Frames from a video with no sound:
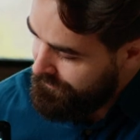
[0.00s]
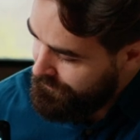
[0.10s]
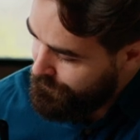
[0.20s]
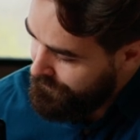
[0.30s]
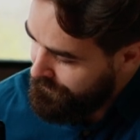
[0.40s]

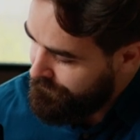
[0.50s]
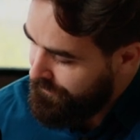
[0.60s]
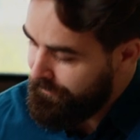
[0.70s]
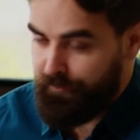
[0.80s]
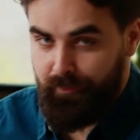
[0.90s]
has to
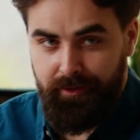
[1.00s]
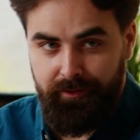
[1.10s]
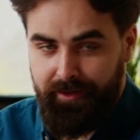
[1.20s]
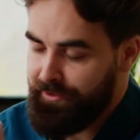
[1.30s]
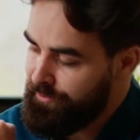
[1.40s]
report
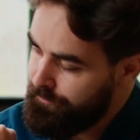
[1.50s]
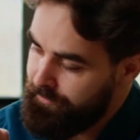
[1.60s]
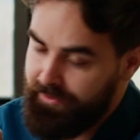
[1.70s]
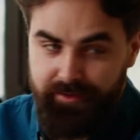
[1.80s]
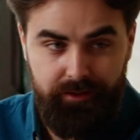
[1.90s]
that
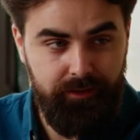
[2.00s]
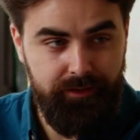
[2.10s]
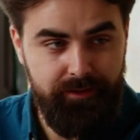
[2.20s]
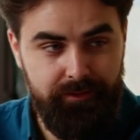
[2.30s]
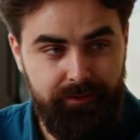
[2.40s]
to
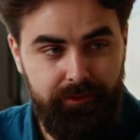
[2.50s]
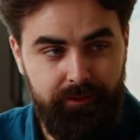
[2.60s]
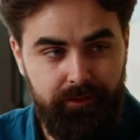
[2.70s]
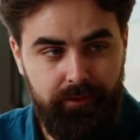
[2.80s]
higher management,